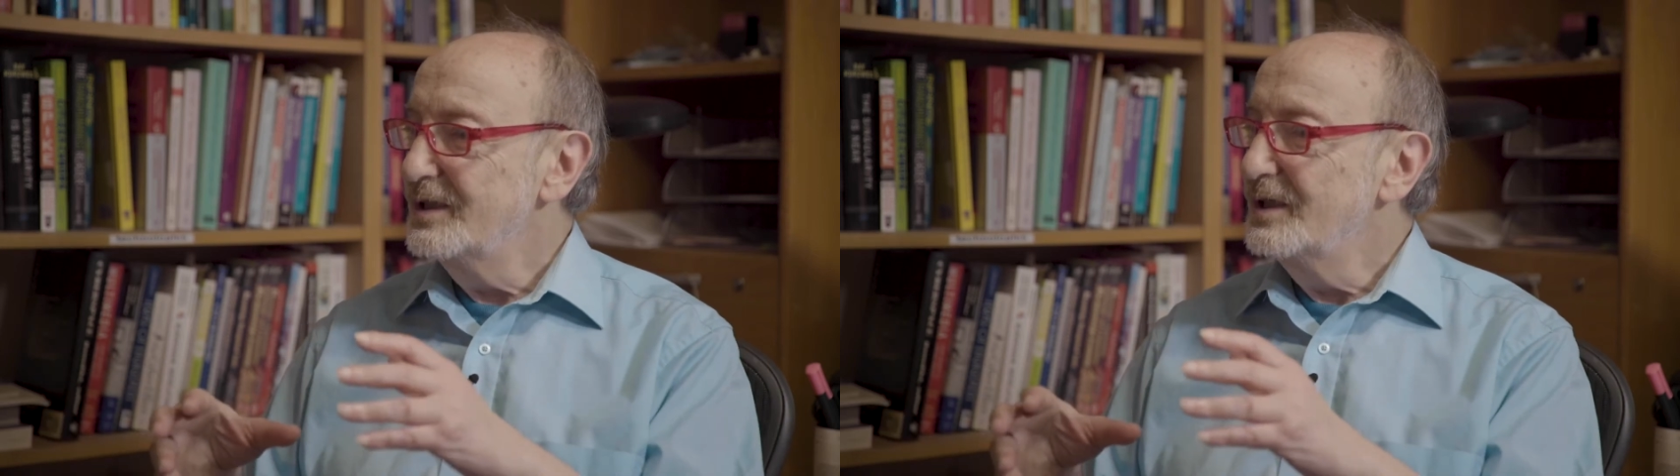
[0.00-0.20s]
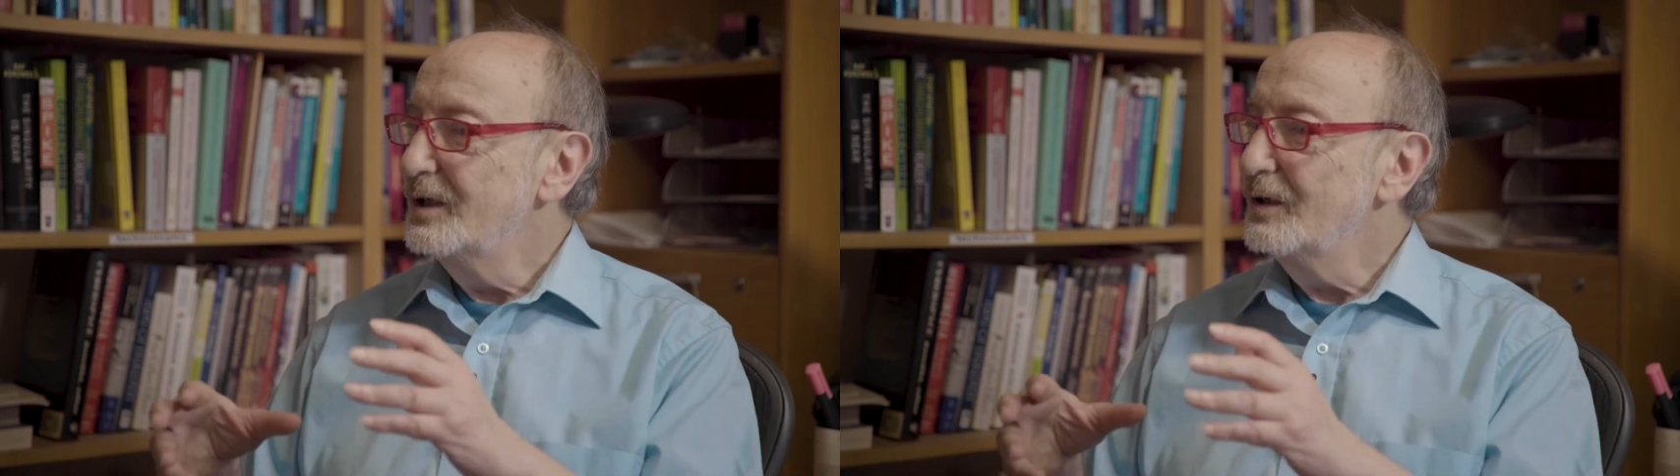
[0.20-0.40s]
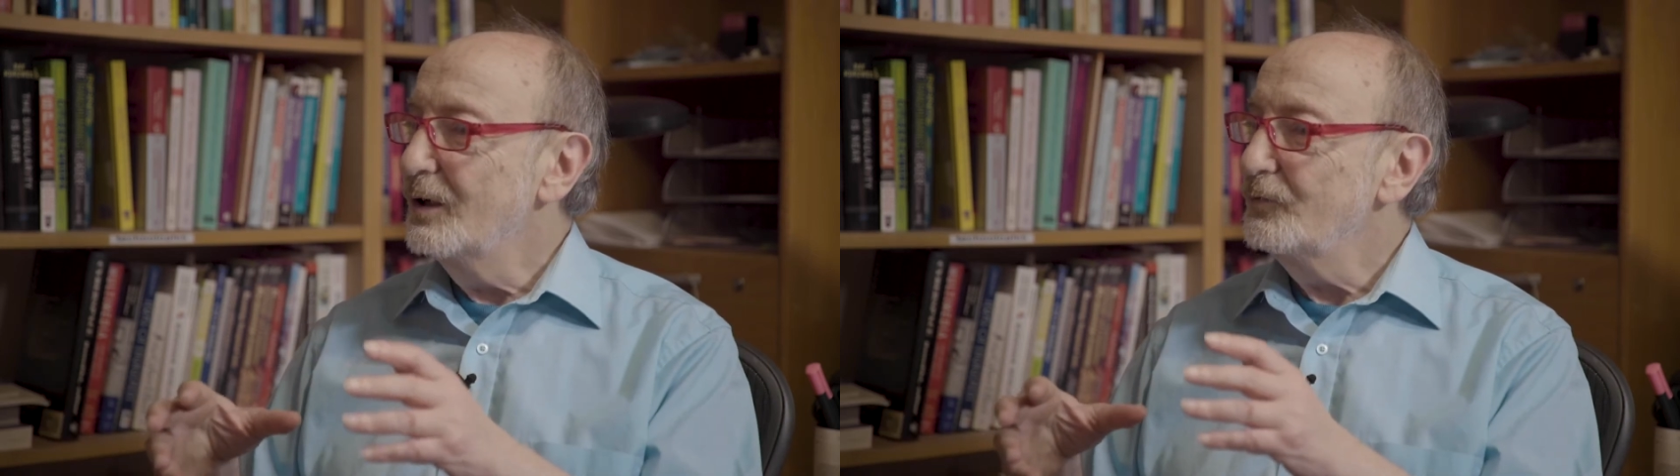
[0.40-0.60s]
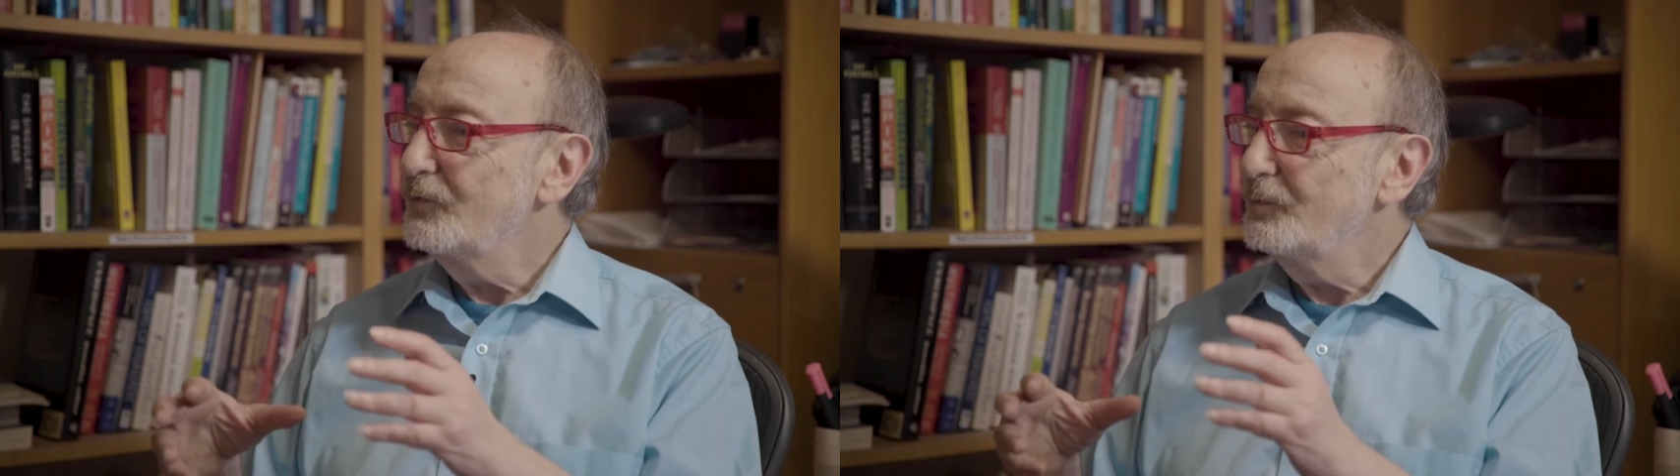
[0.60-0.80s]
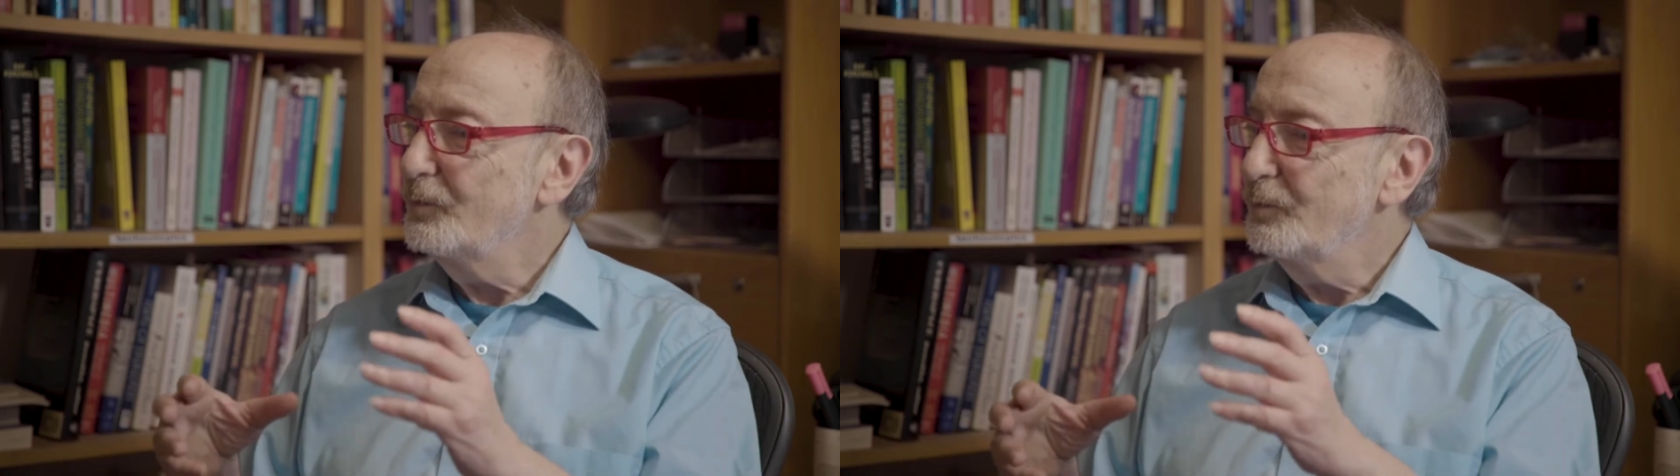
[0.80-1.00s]

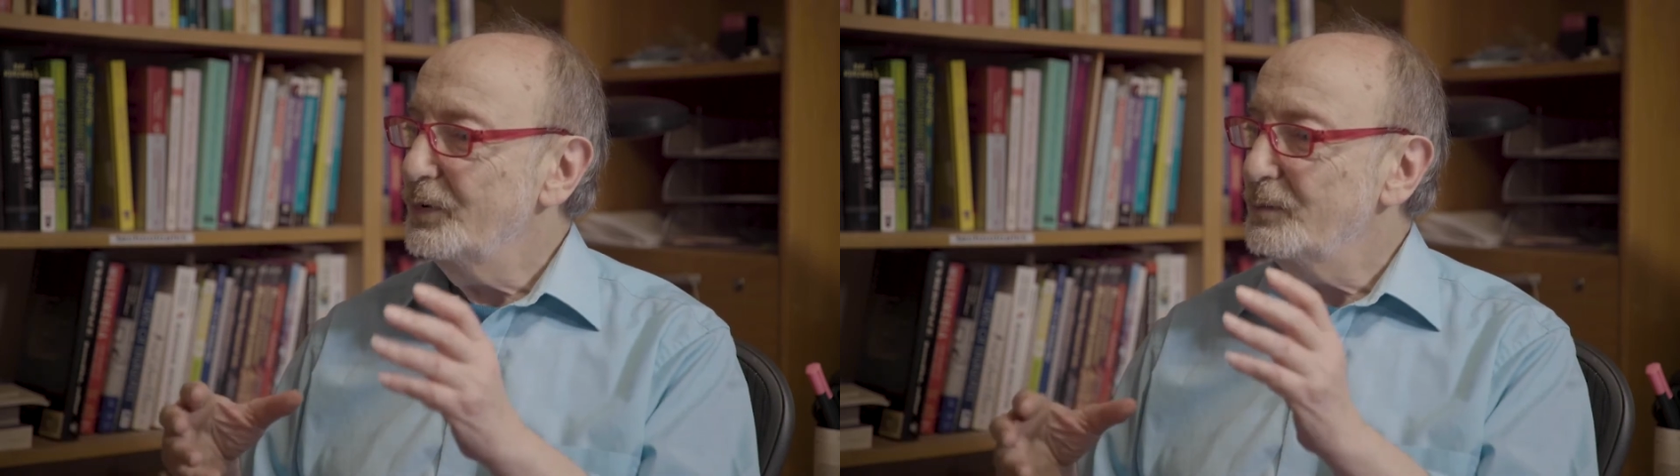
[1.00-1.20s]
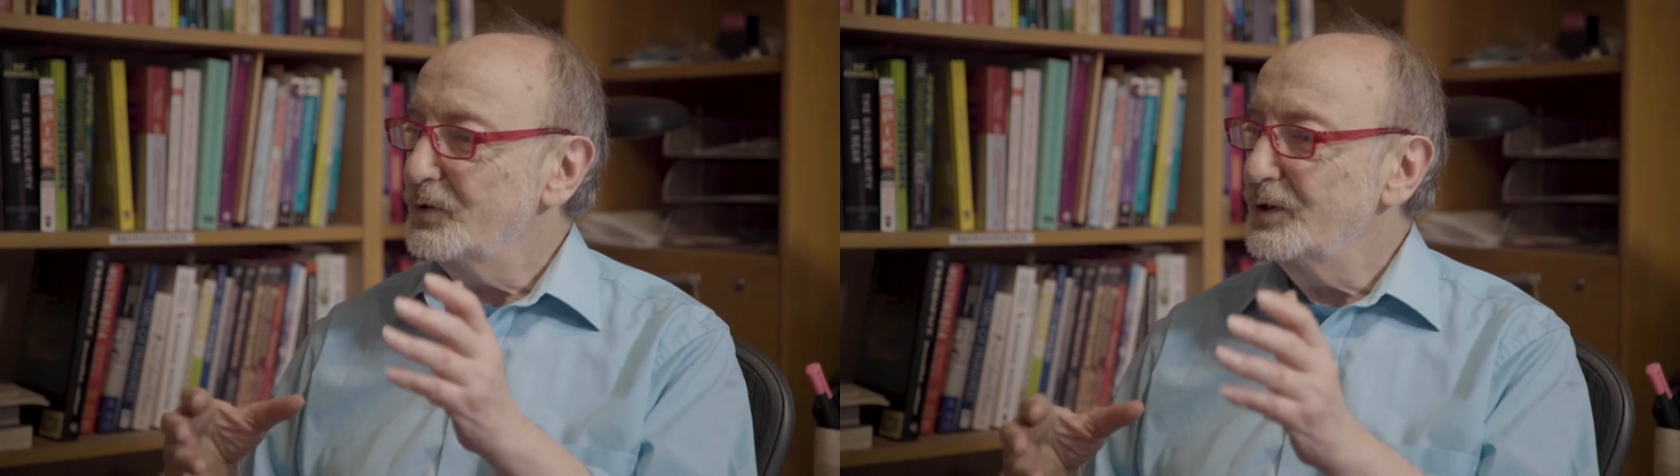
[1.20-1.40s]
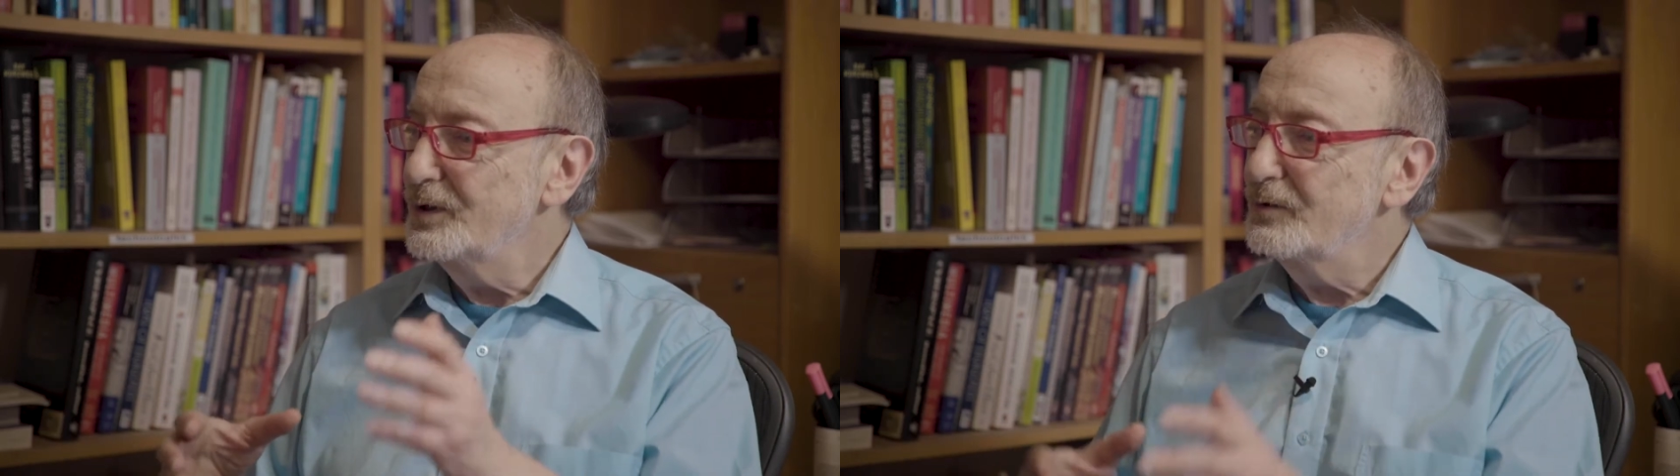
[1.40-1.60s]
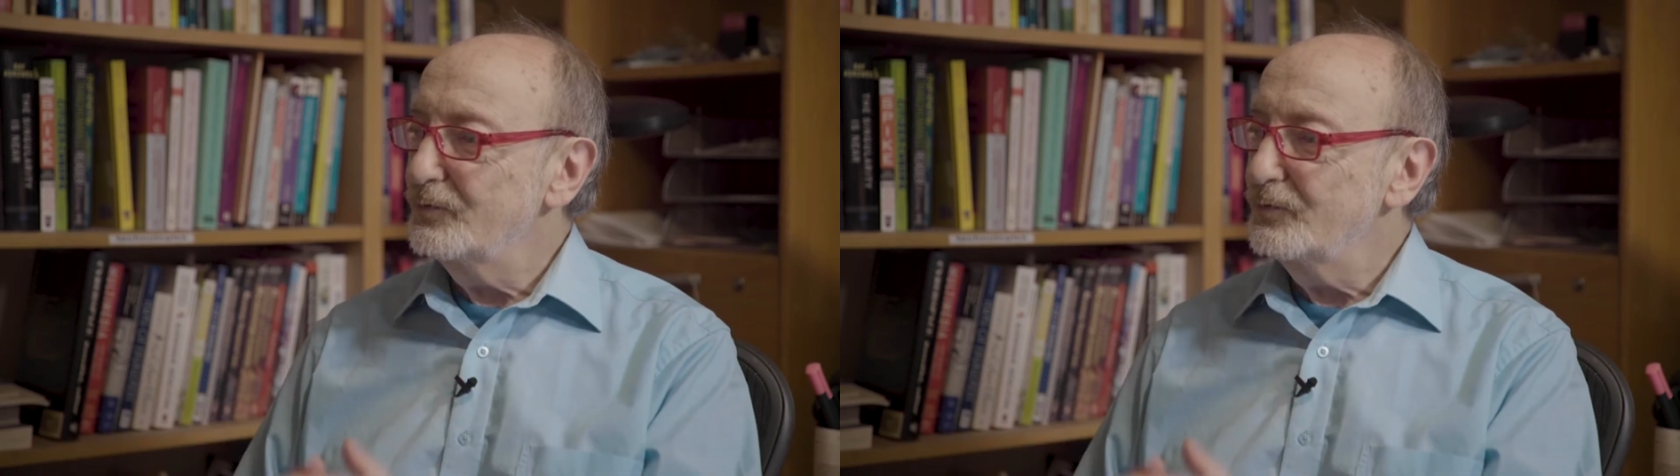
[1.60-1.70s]
of people in the